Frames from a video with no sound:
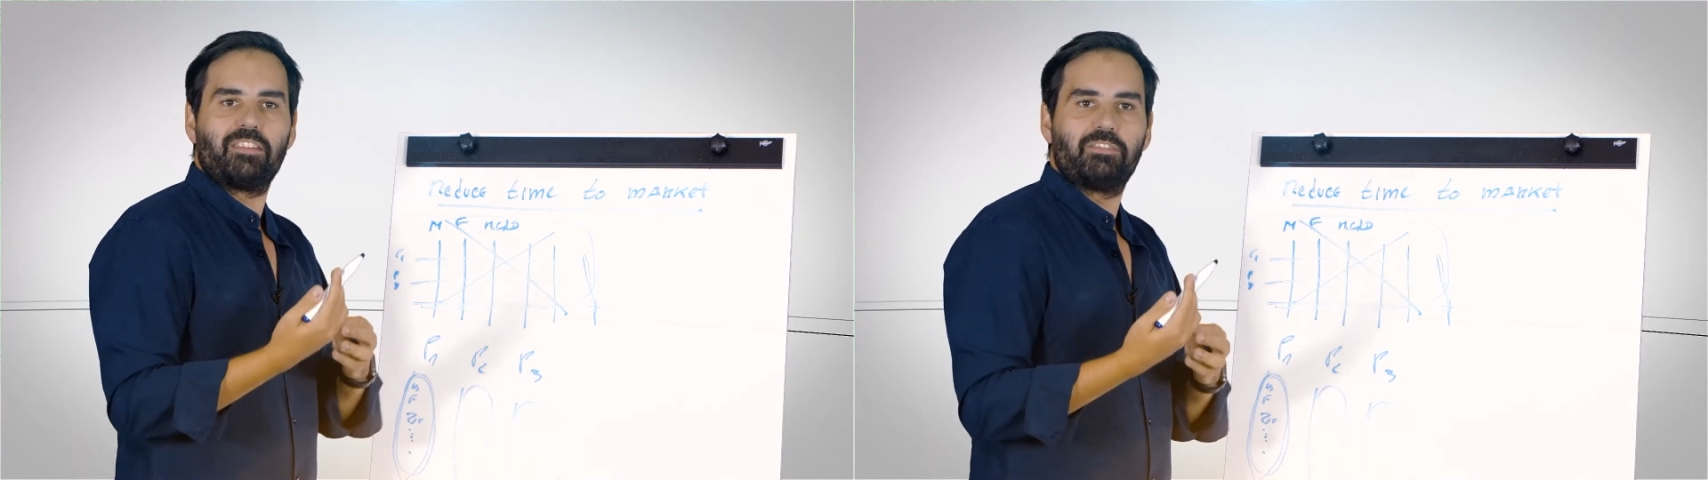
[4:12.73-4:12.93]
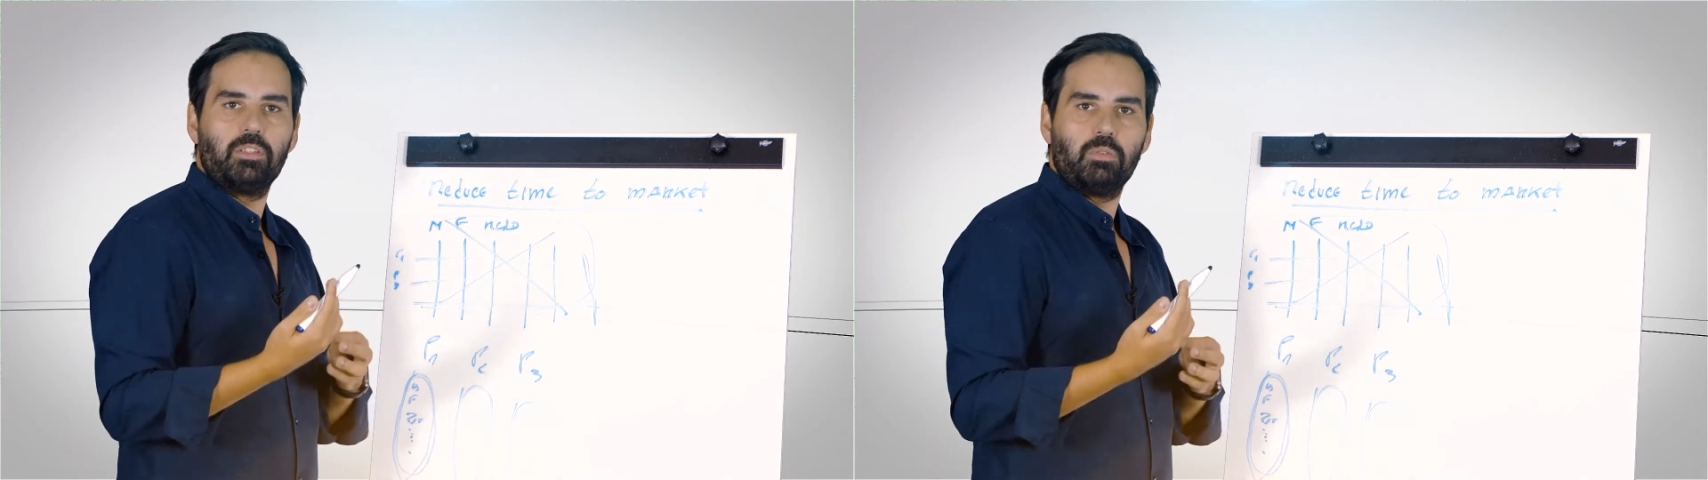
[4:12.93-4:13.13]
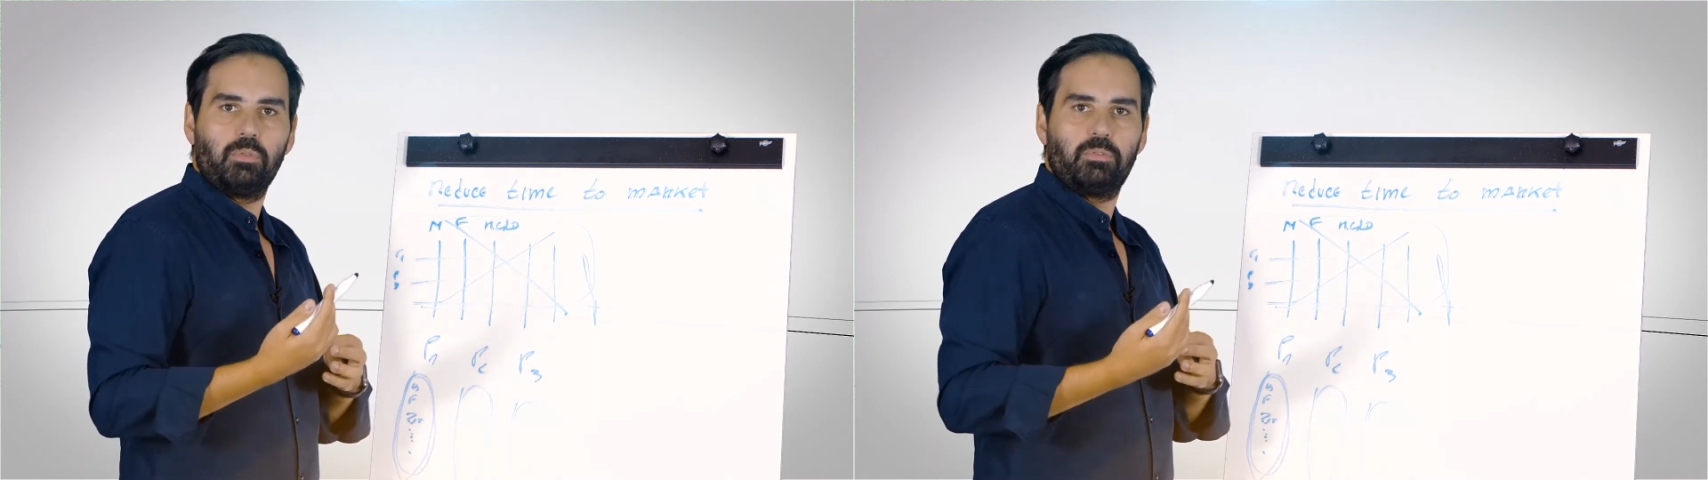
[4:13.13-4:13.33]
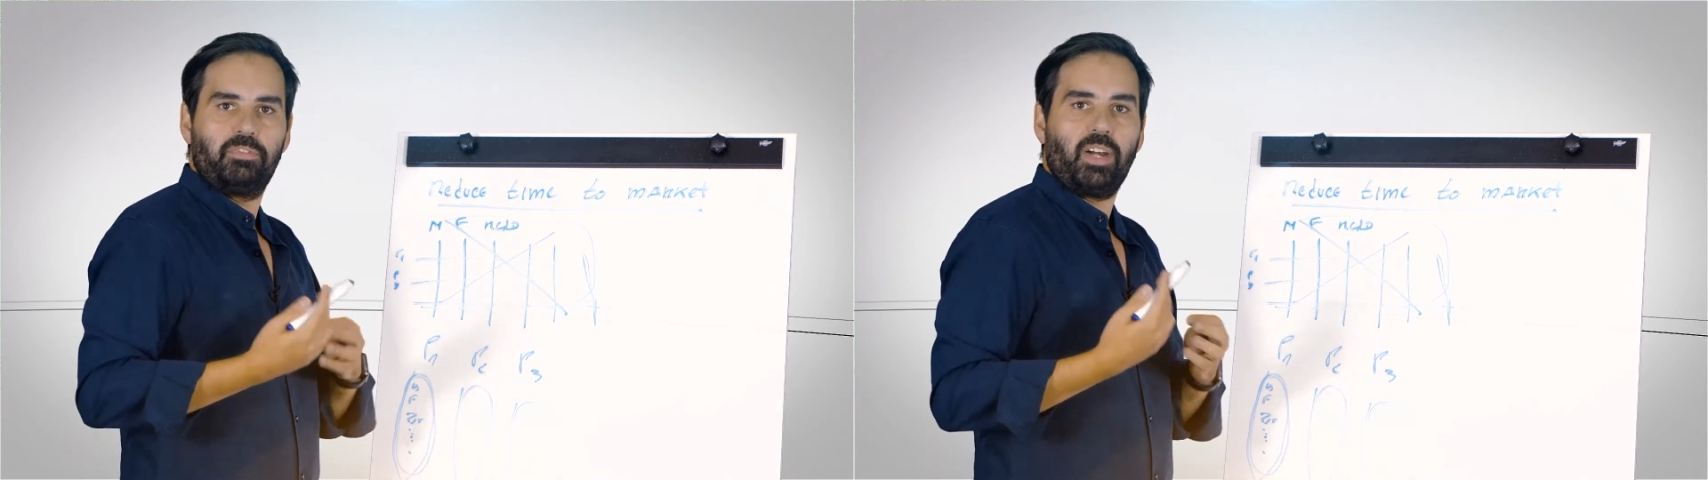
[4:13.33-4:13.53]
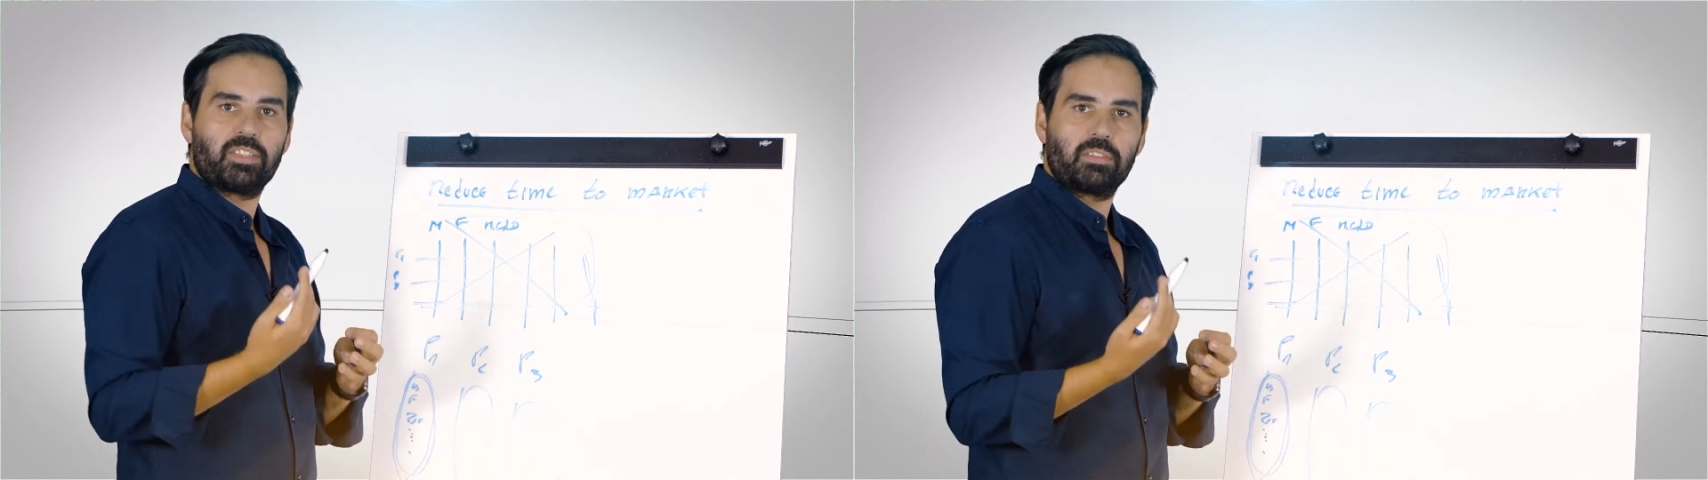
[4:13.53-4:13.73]
revenue
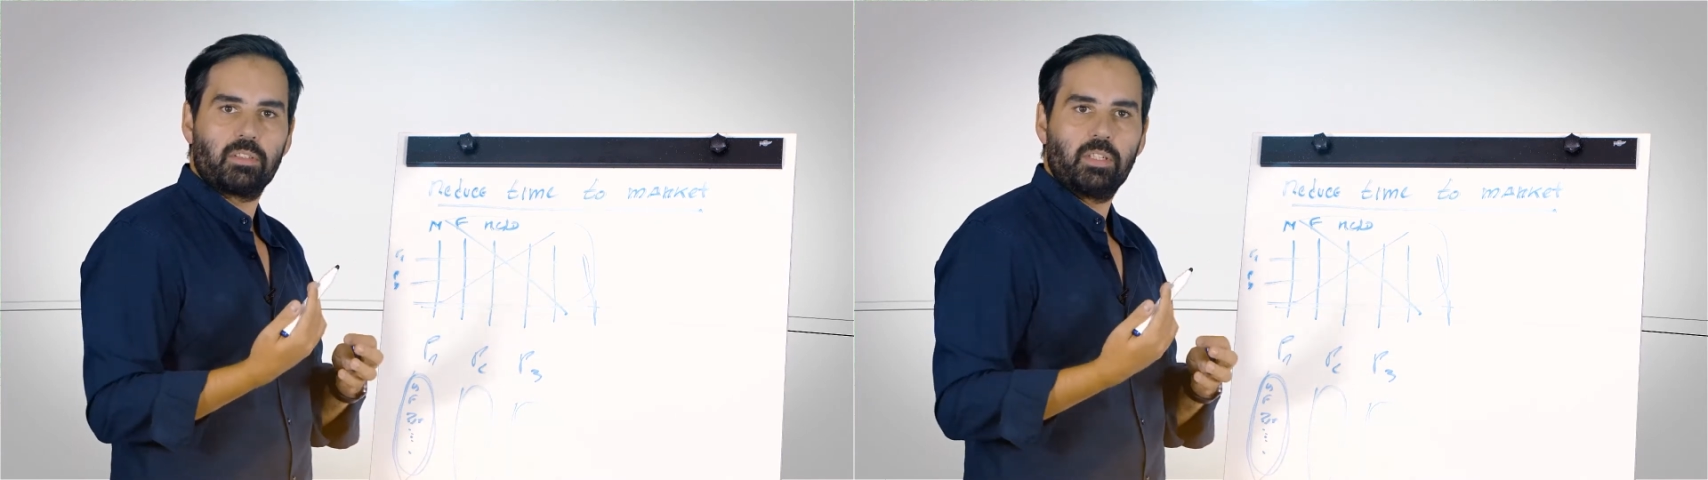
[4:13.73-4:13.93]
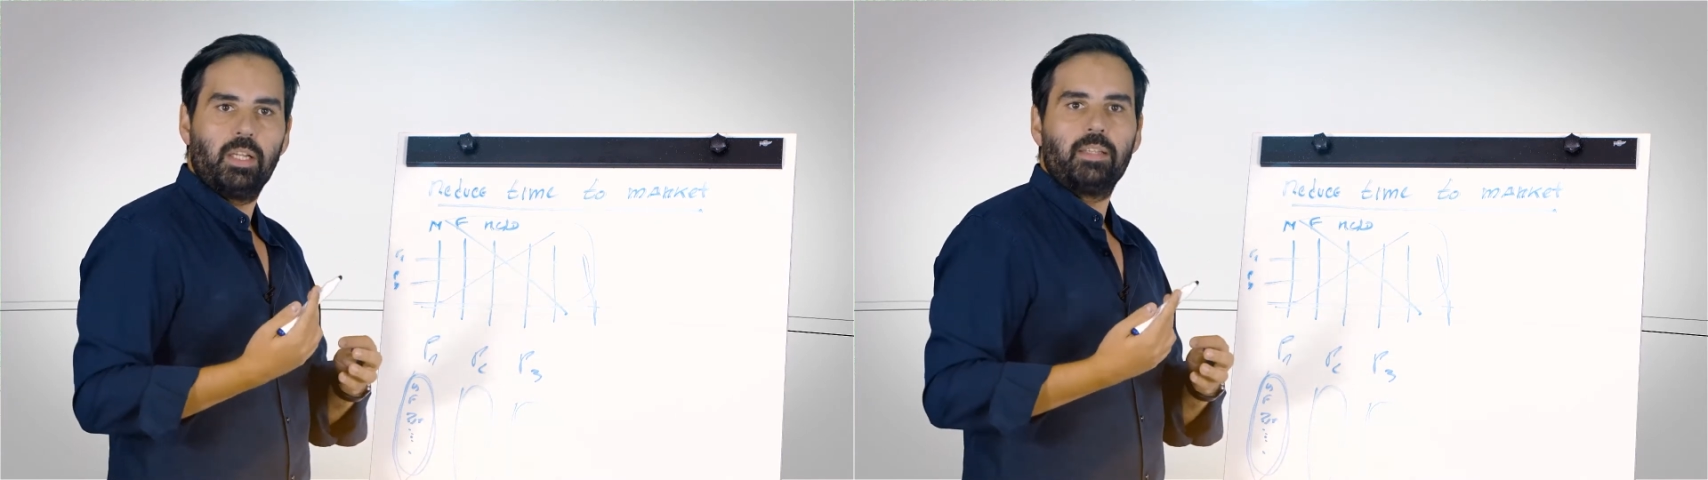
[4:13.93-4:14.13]
faster